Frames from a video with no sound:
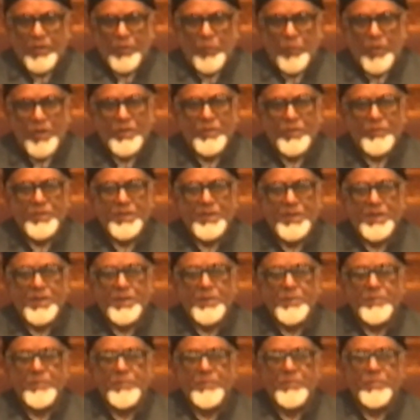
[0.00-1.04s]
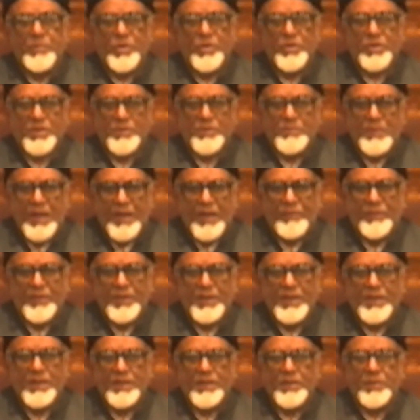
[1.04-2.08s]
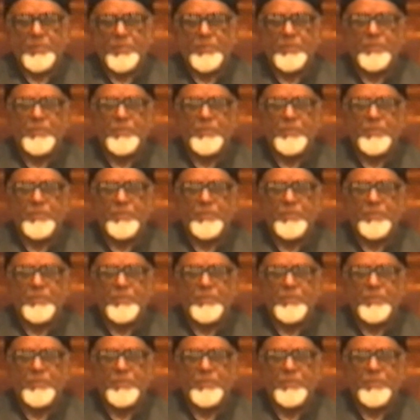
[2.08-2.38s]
one of the most baffling